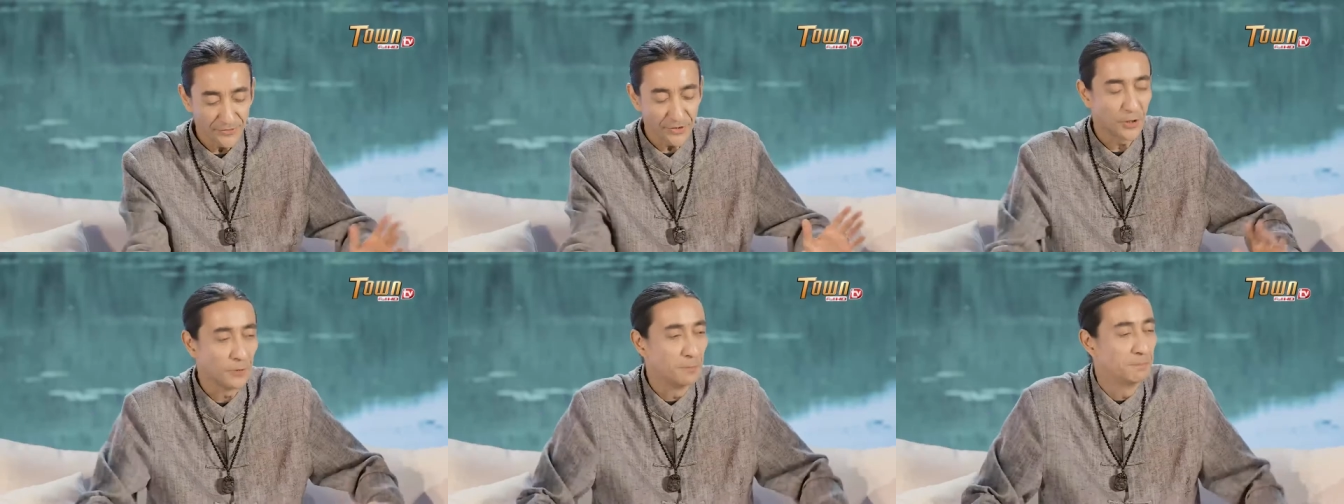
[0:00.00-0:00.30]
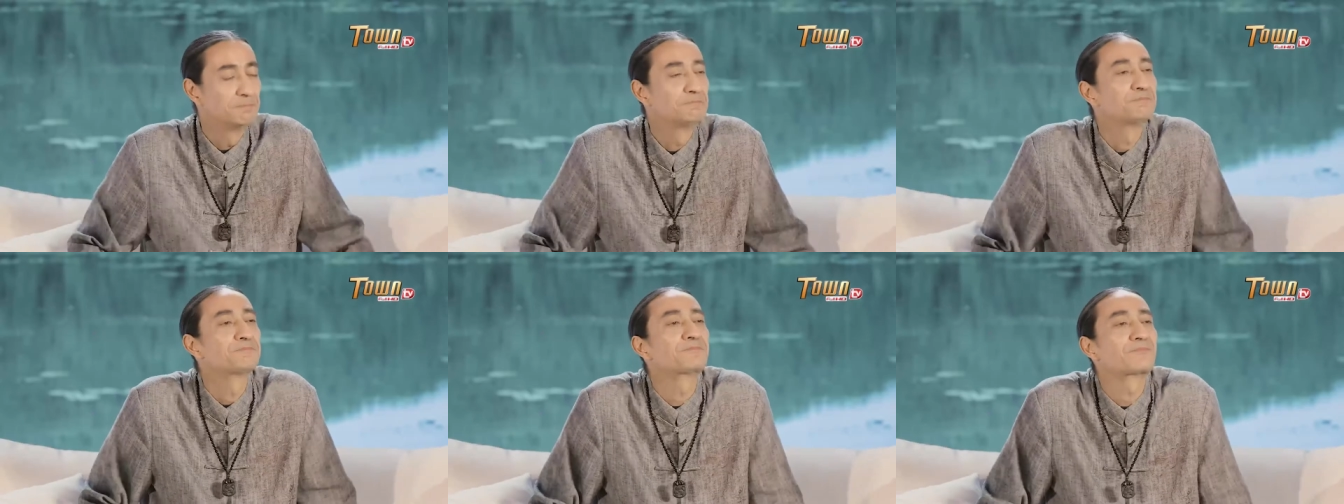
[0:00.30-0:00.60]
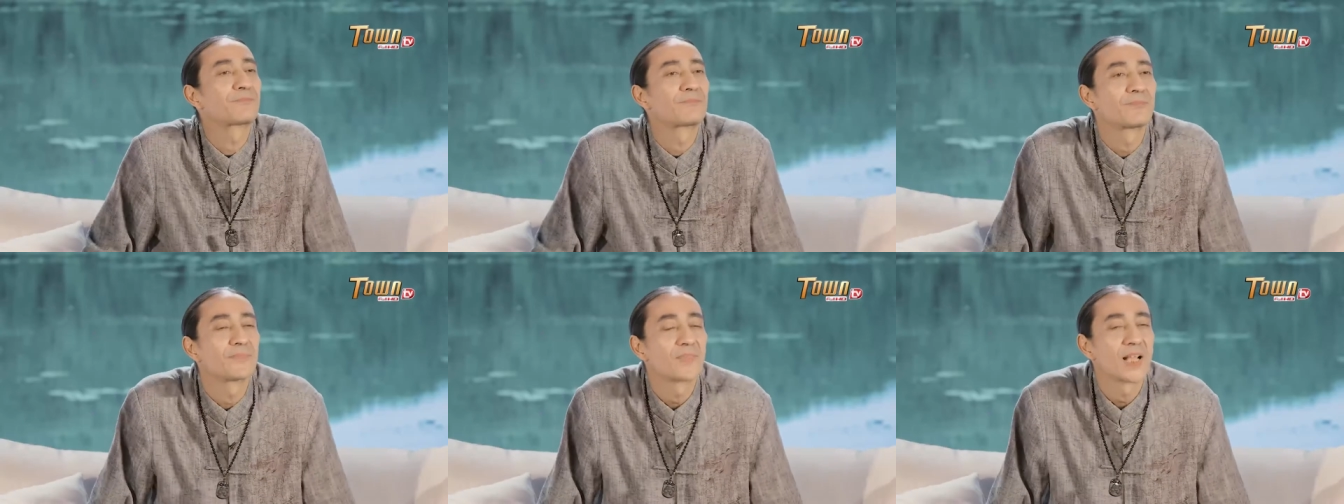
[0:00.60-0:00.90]
So
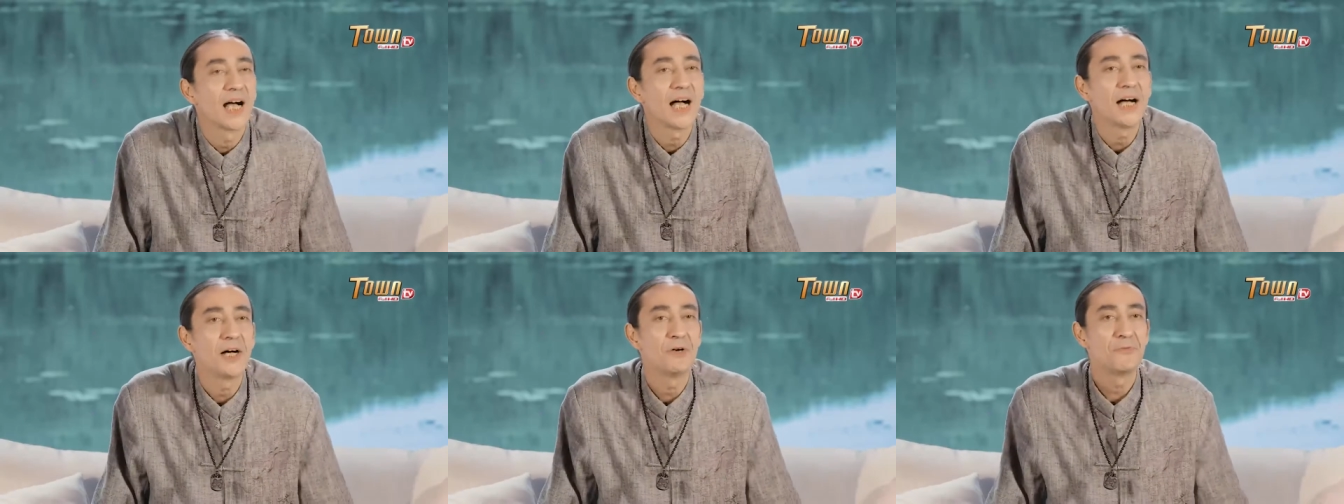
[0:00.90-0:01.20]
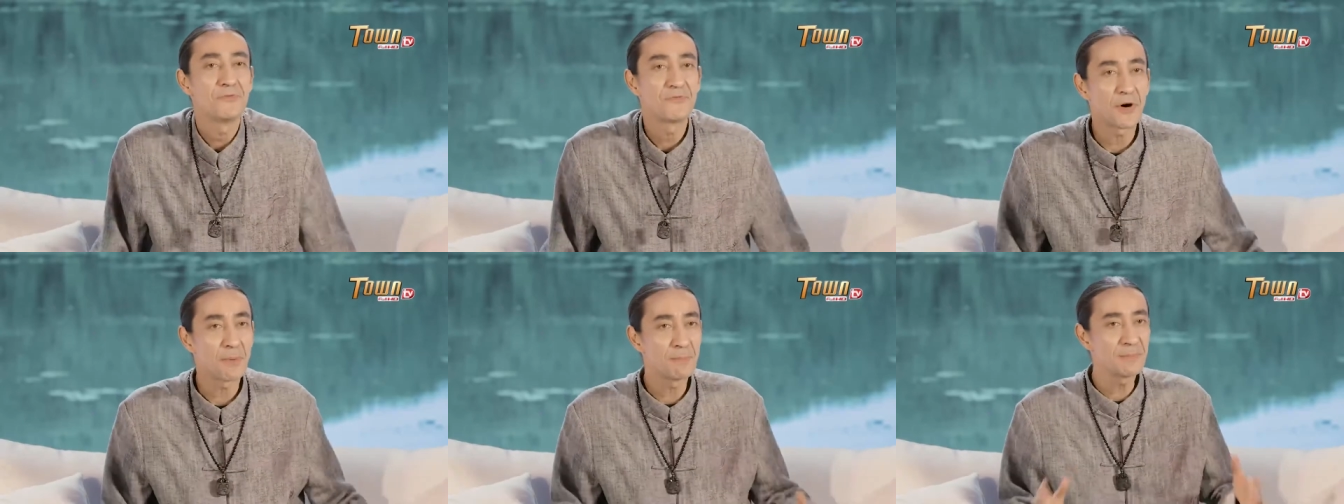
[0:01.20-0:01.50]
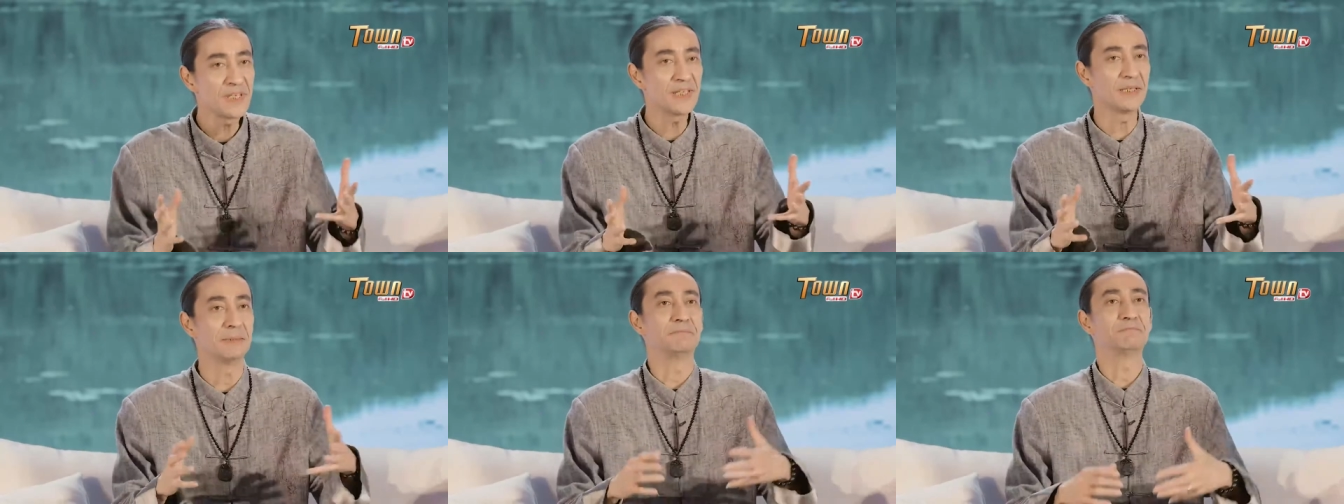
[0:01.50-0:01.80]
for
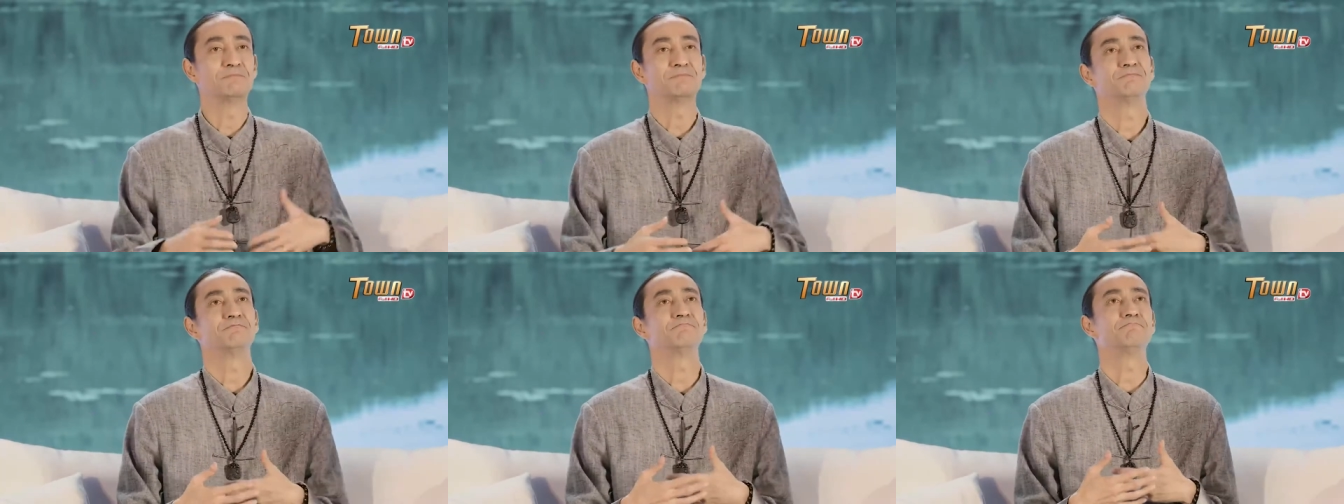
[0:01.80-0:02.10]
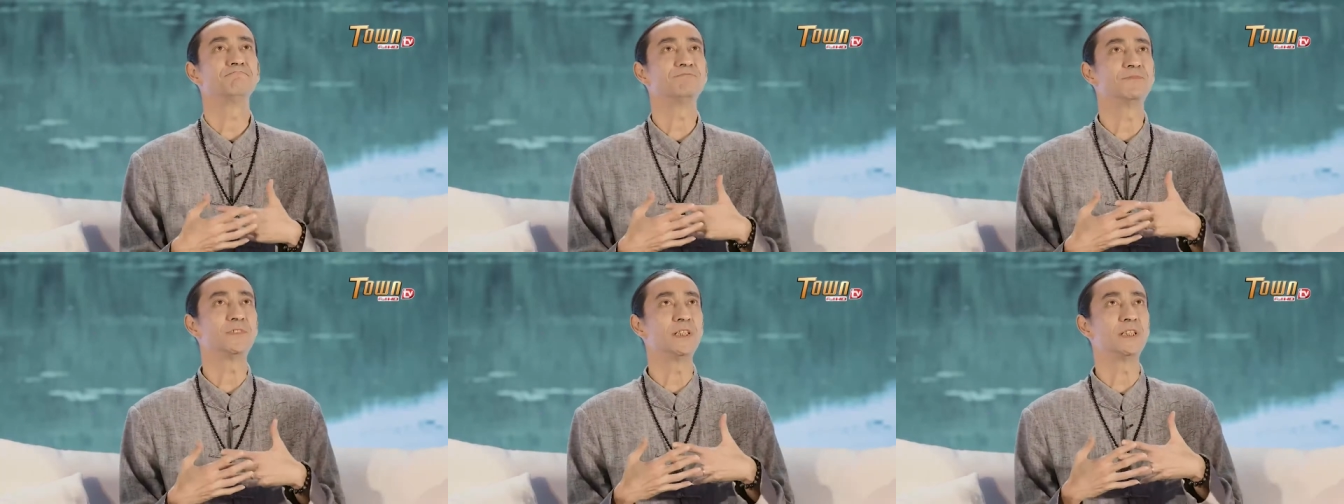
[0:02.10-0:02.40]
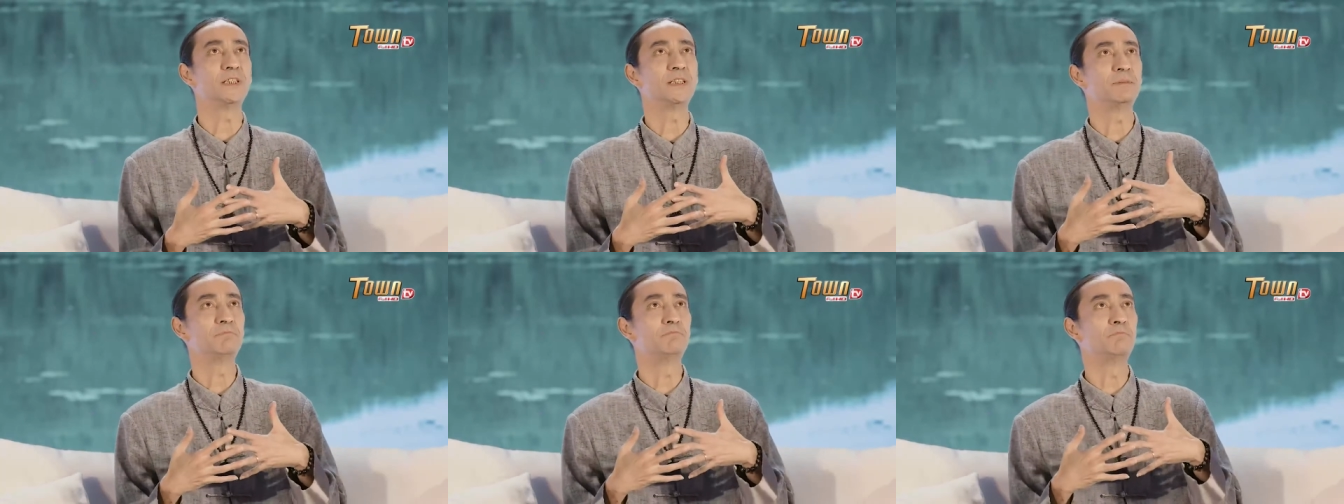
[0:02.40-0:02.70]
me
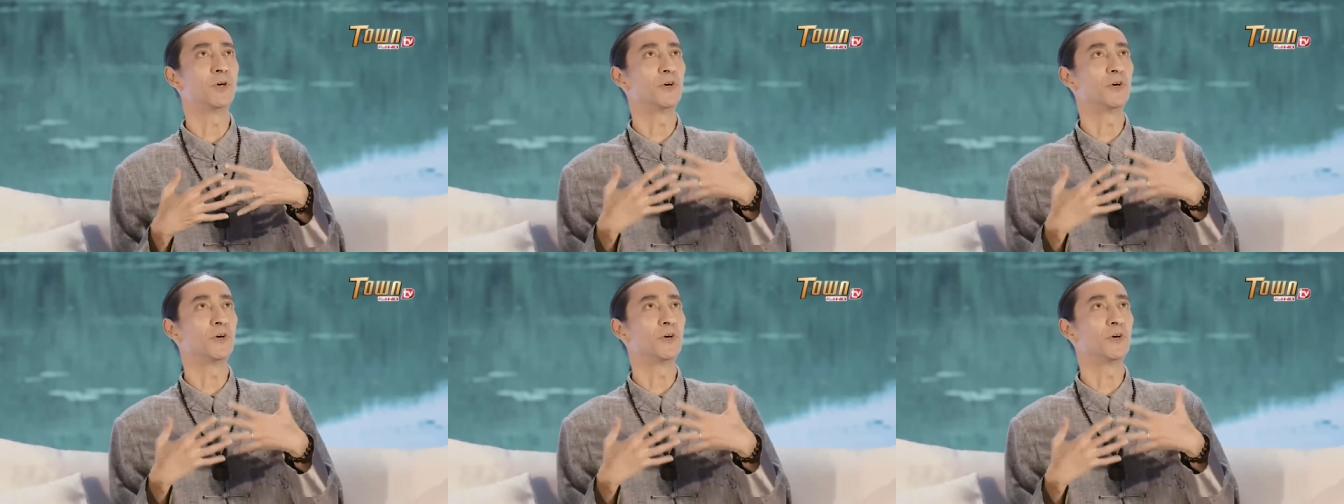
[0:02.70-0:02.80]
the